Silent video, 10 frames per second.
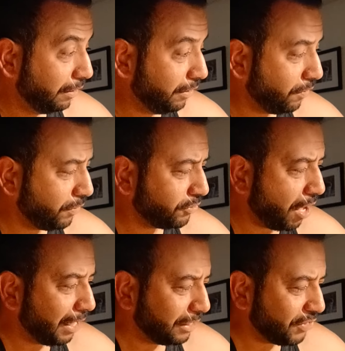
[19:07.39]
they're
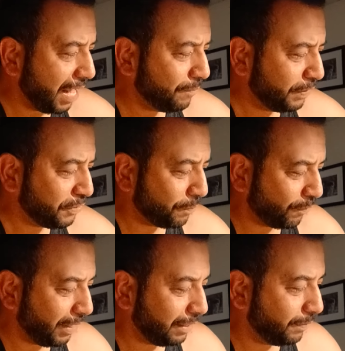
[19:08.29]
talking championship
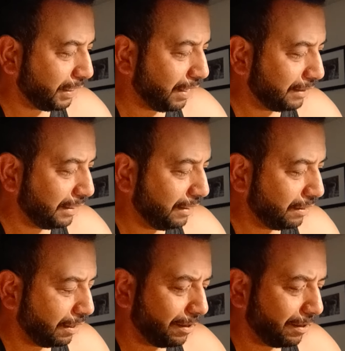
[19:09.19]
already. But I think